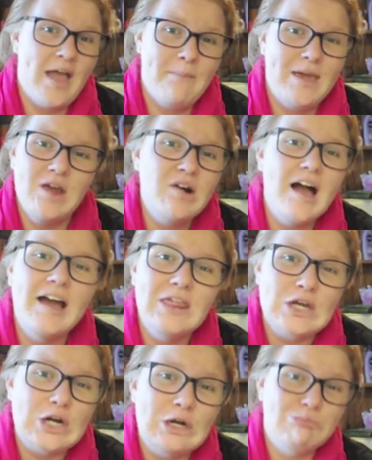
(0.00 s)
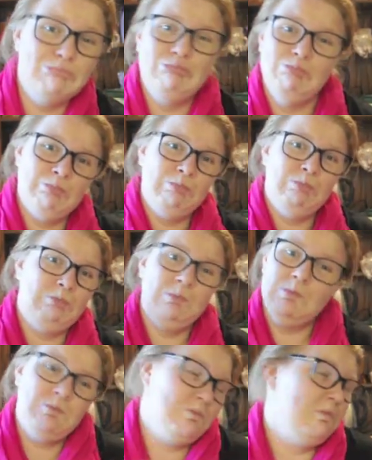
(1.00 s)
I'm here either.
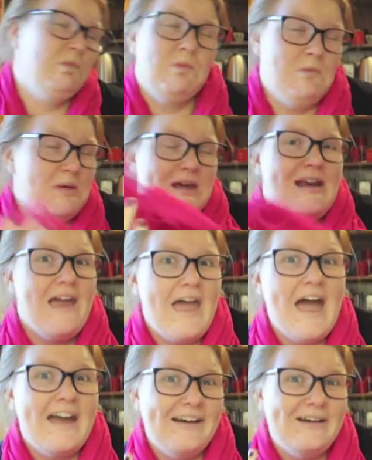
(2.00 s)
But I am.